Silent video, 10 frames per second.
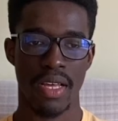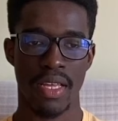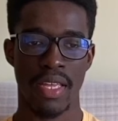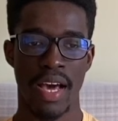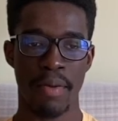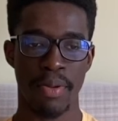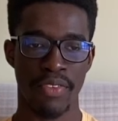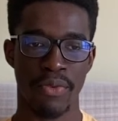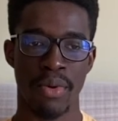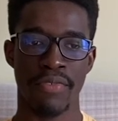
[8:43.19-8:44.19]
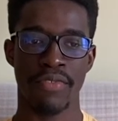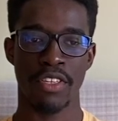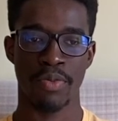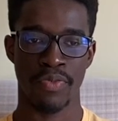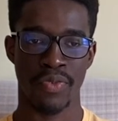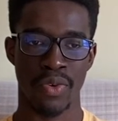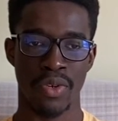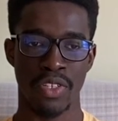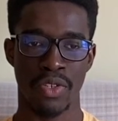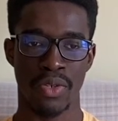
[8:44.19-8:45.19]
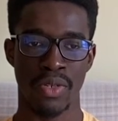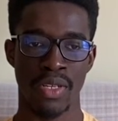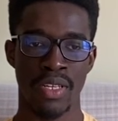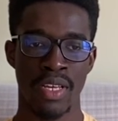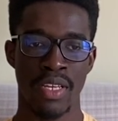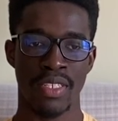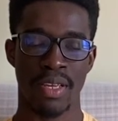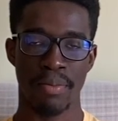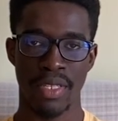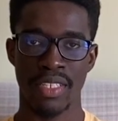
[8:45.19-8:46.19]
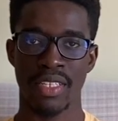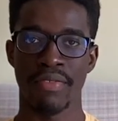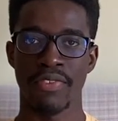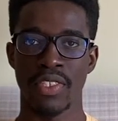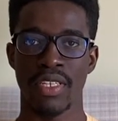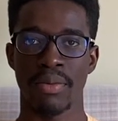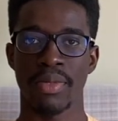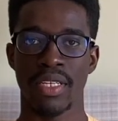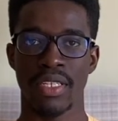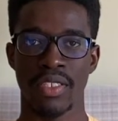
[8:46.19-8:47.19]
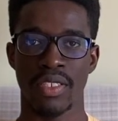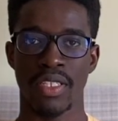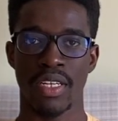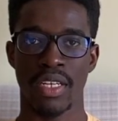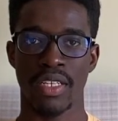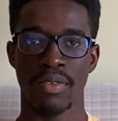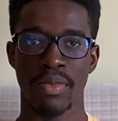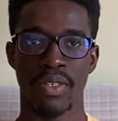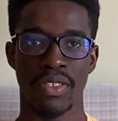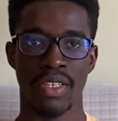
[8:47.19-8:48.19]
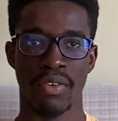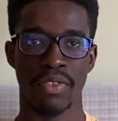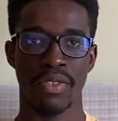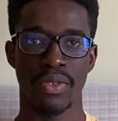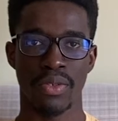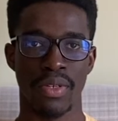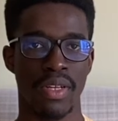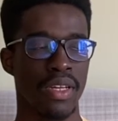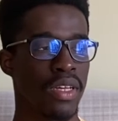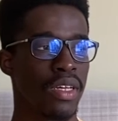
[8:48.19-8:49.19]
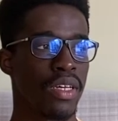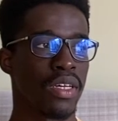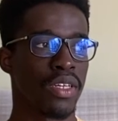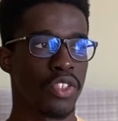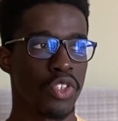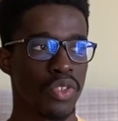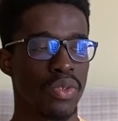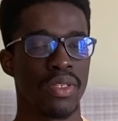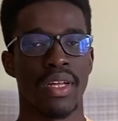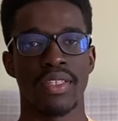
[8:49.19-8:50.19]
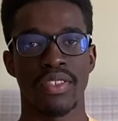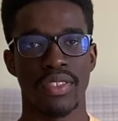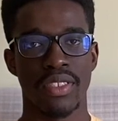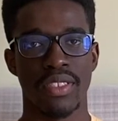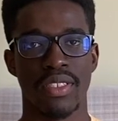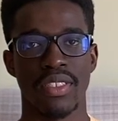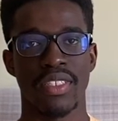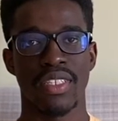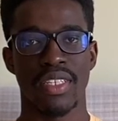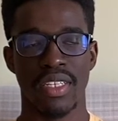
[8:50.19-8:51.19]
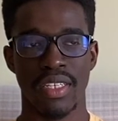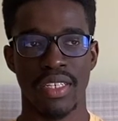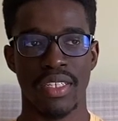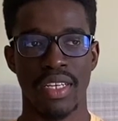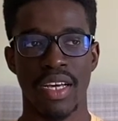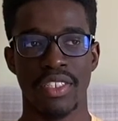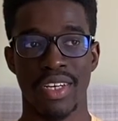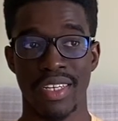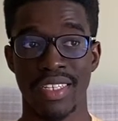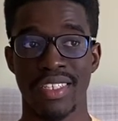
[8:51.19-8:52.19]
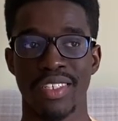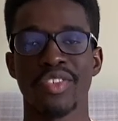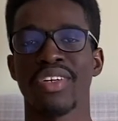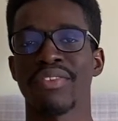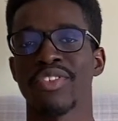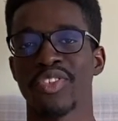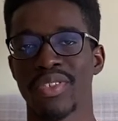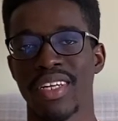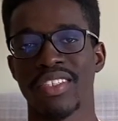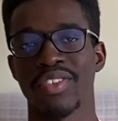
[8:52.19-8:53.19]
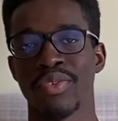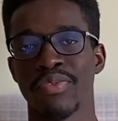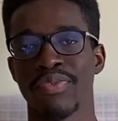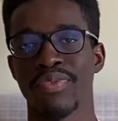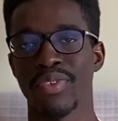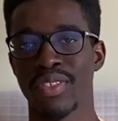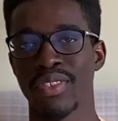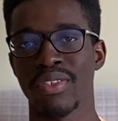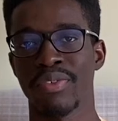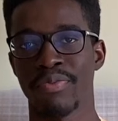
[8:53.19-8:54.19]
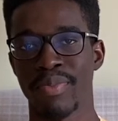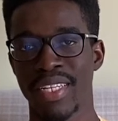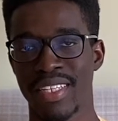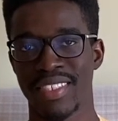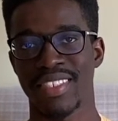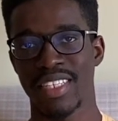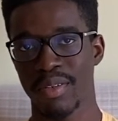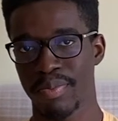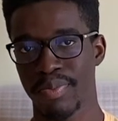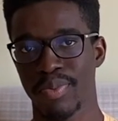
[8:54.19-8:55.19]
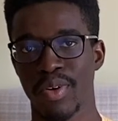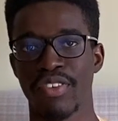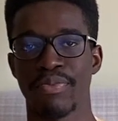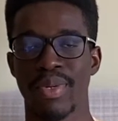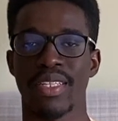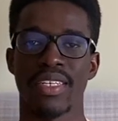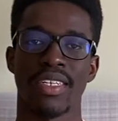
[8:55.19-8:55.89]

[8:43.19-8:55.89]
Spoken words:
Yeah, I paid for my fees before submitting the visa application. Yeah, because you have to show that. You should have to show that you've made a step, or you've made